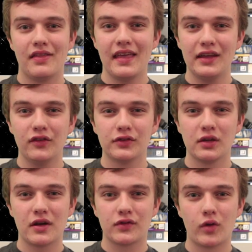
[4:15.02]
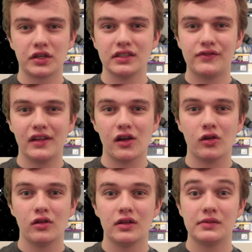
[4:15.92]
Thank you so much for watching this
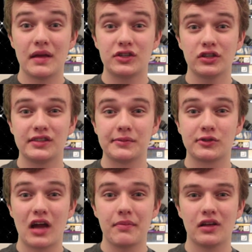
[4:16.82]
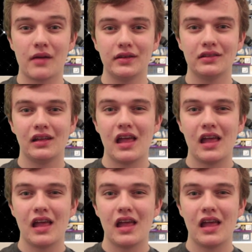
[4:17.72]
video. Make sure to subscribe and comment,